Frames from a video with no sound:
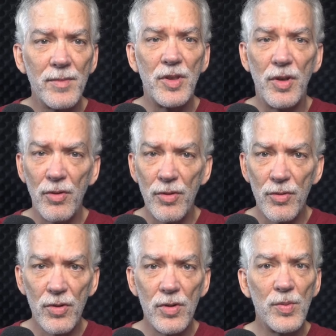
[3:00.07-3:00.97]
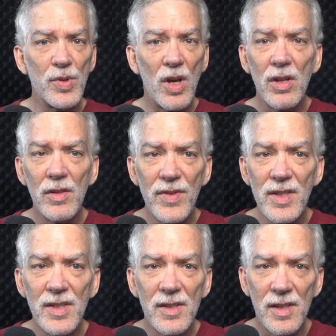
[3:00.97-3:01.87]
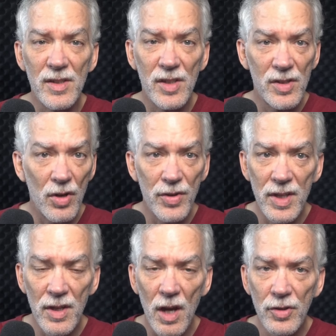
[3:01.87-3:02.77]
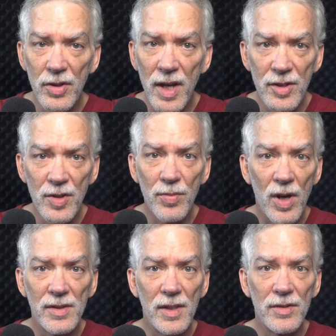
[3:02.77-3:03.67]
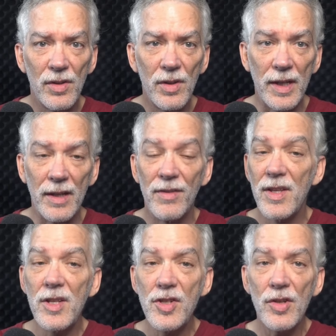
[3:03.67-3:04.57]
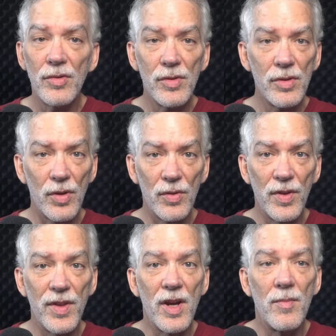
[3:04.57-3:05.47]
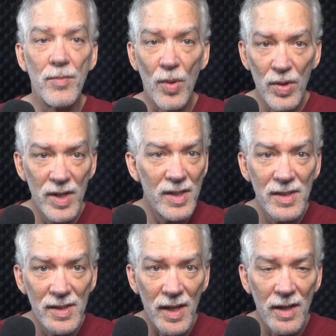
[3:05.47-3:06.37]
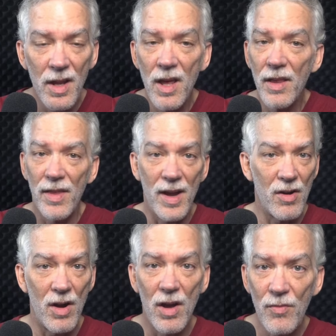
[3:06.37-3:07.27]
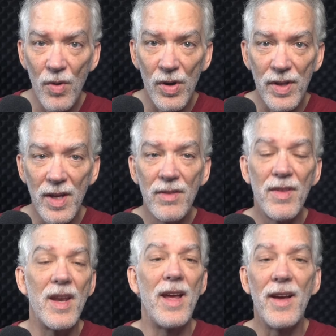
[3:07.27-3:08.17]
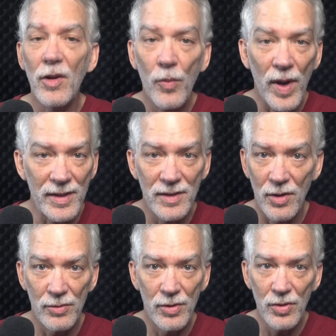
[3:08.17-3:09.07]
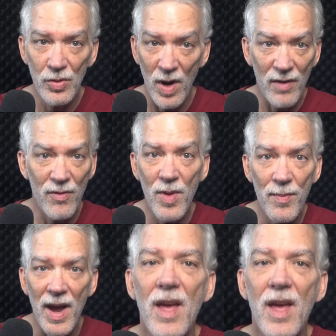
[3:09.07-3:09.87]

youth groups, all of these exist to start the indoctrination process early. These children are told that they are born into sin, they are unworthy, that hell awaits those who stray from the path,